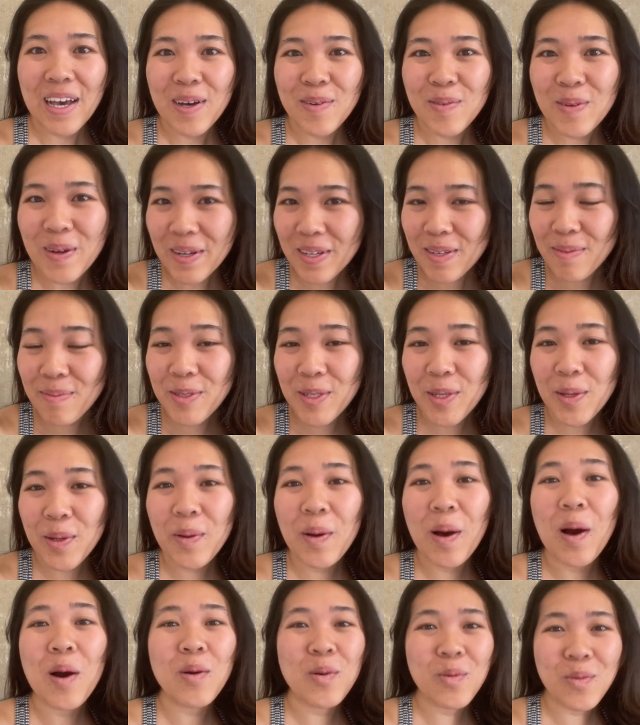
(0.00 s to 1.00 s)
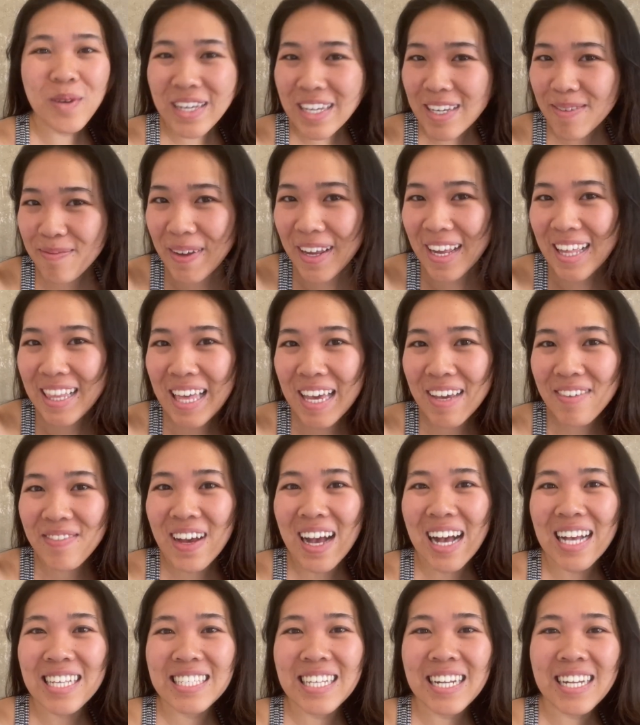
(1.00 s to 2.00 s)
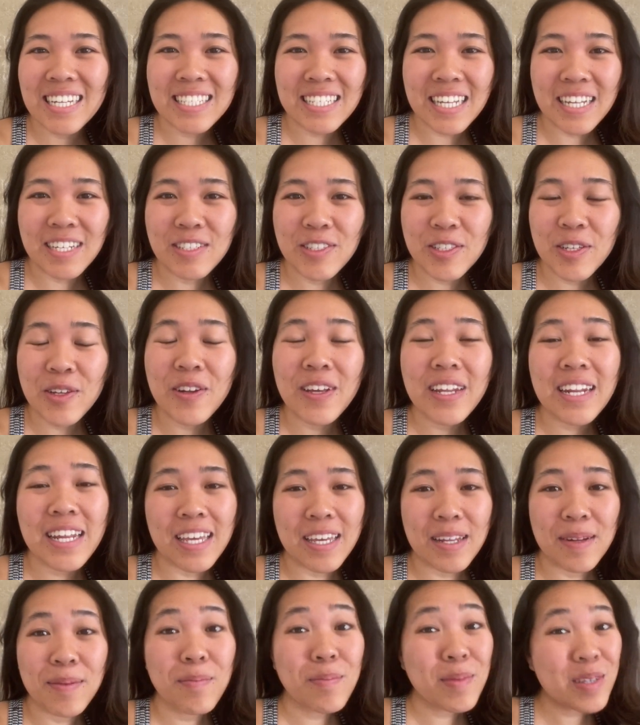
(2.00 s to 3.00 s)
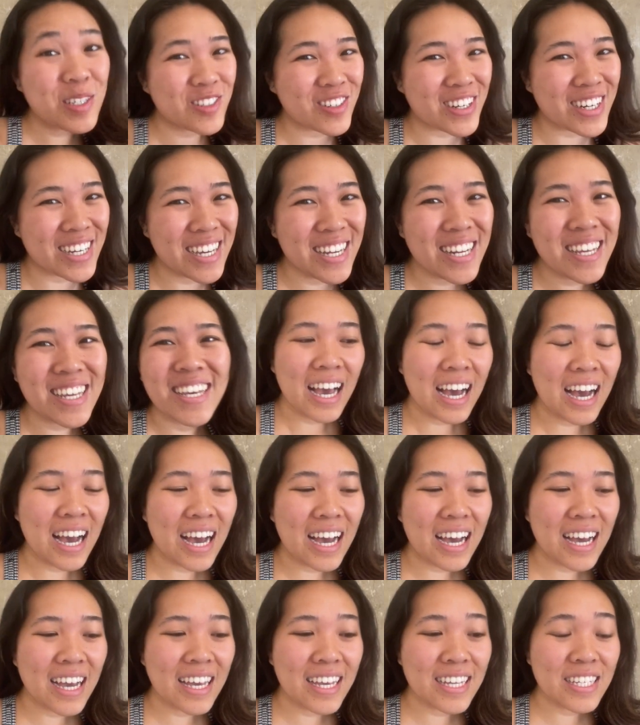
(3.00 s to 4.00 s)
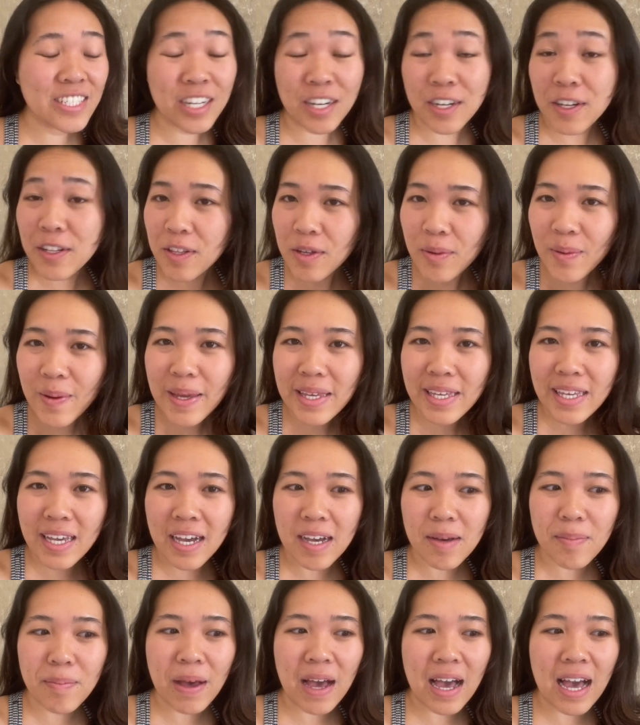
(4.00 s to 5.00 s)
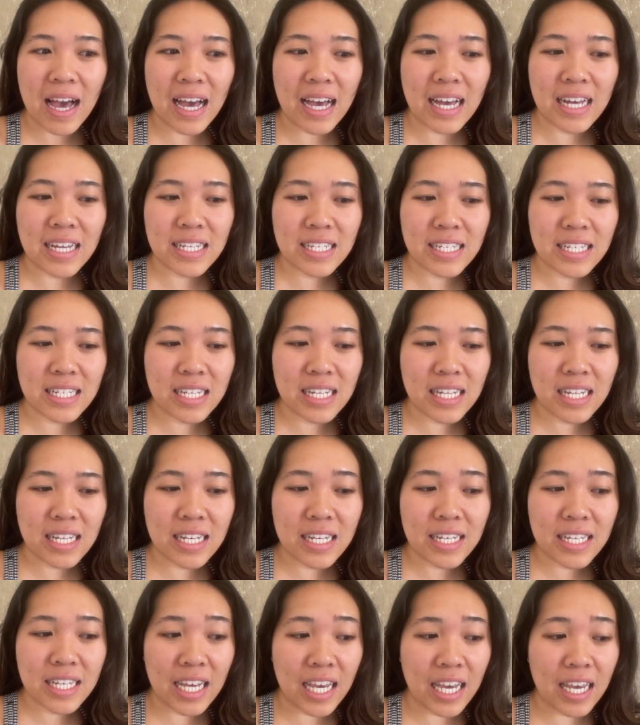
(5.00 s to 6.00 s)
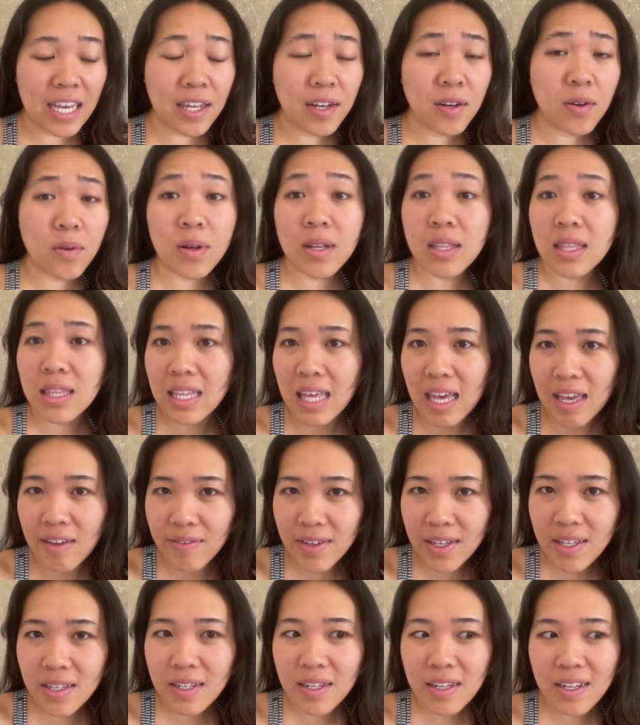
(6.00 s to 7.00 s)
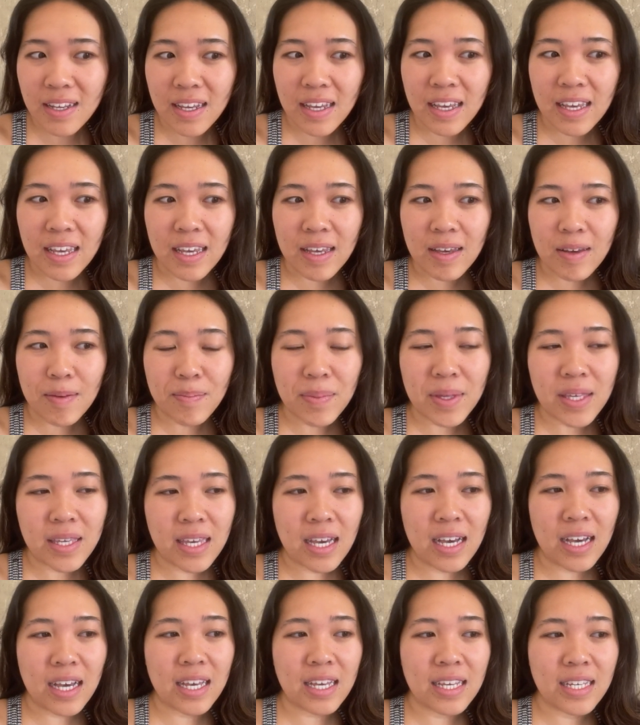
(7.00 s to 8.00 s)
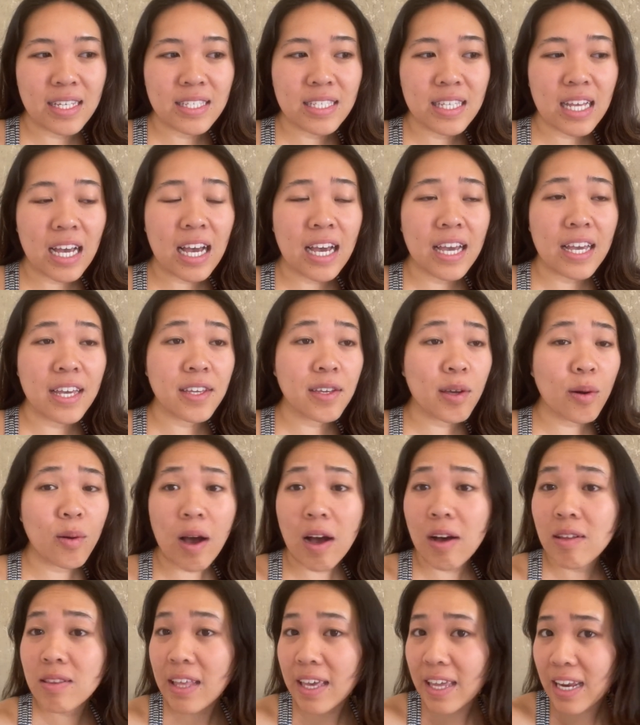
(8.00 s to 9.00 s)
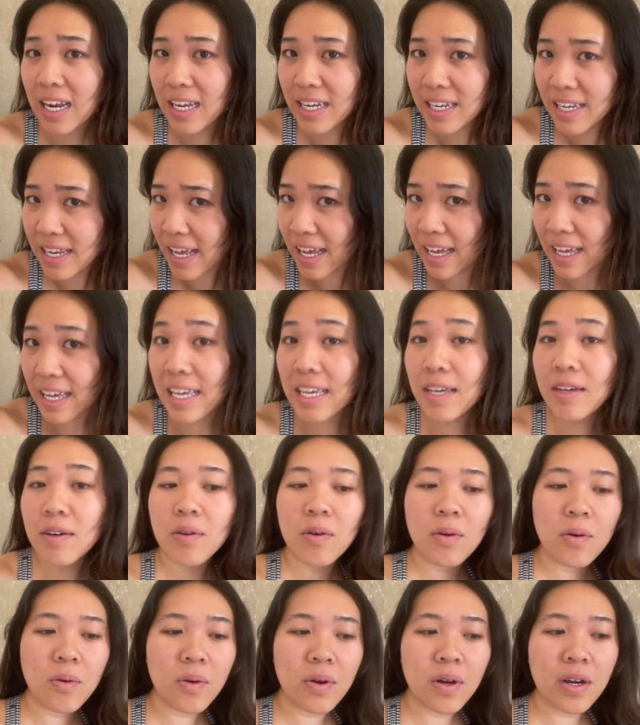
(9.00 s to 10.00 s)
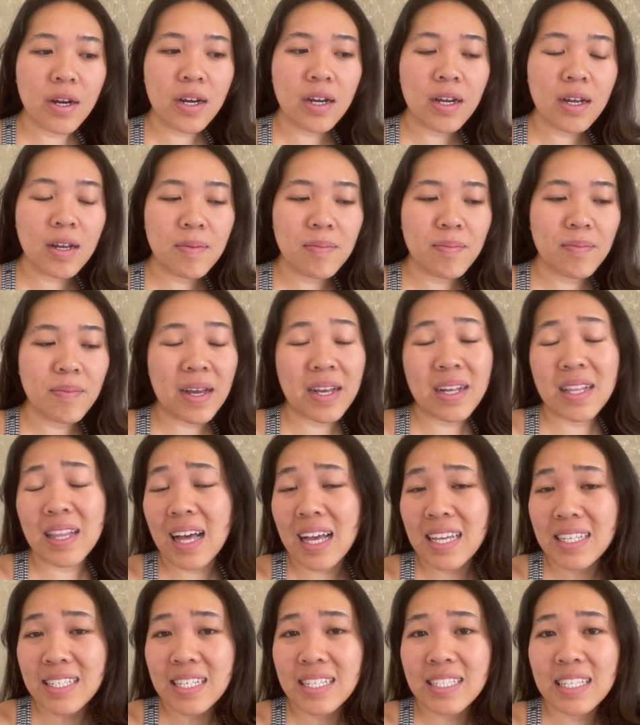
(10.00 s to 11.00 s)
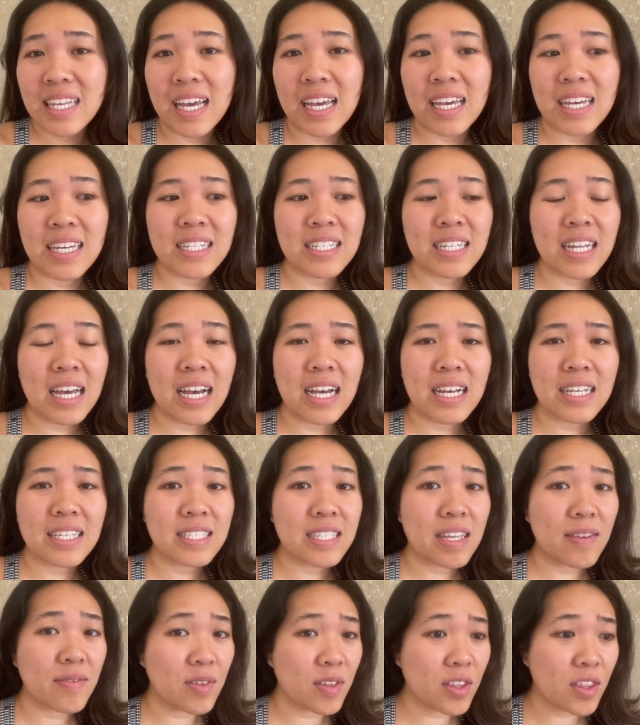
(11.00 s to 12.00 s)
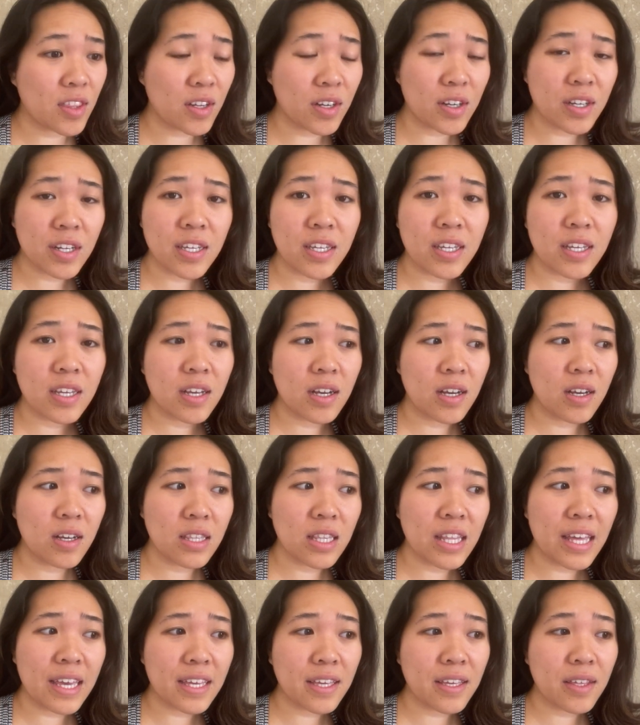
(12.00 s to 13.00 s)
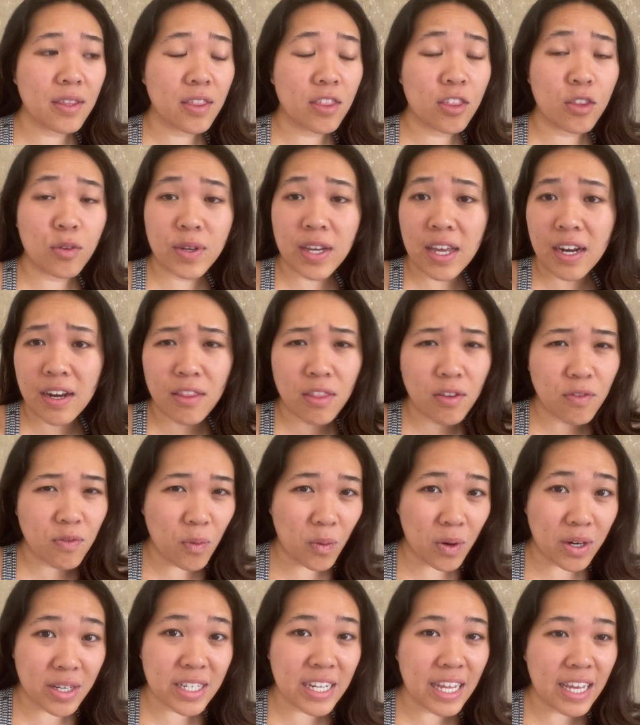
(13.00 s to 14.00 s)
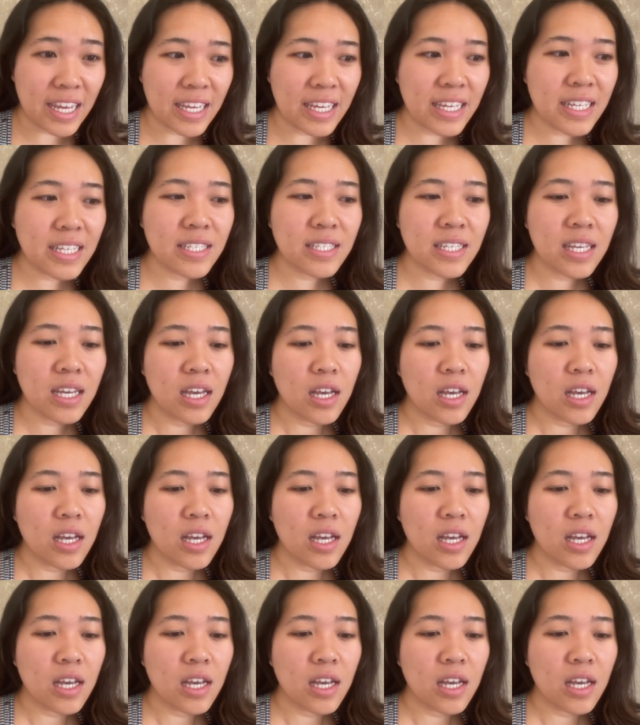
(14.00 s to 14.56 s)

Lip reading: Welcome to a week in my life as an exchange student in Madrid. I generally wake up at 10 or 11 because I go out late at night or my classes end at 7:30, like 3 out of the 4 days.